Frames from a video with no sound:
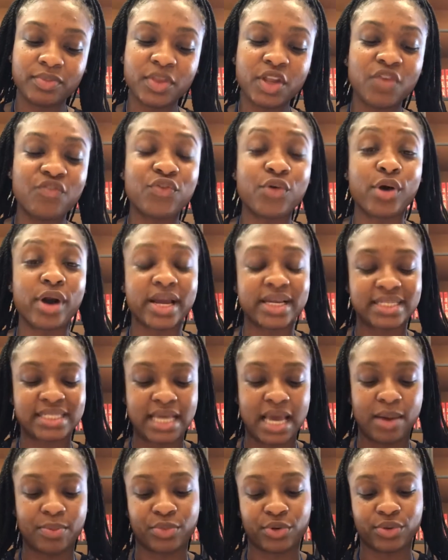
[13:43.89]
For
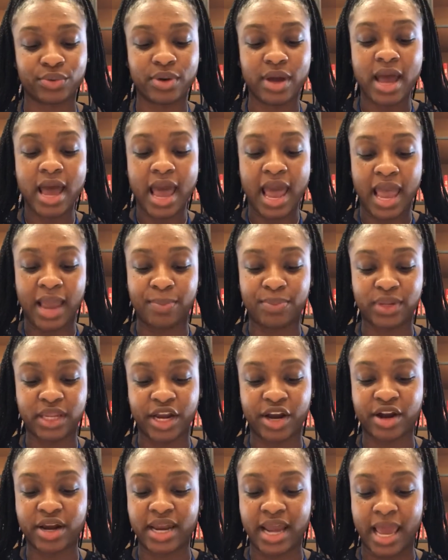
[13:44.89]
example, a
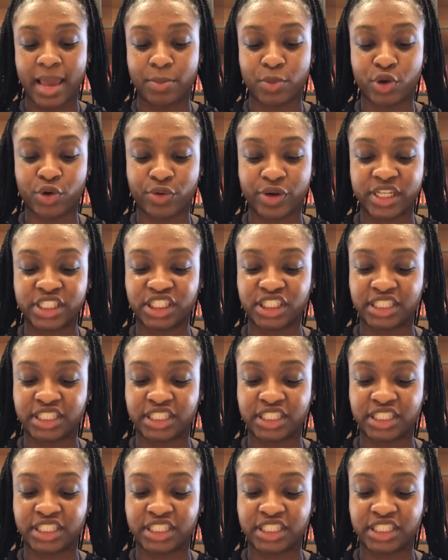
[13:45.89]
player named Chris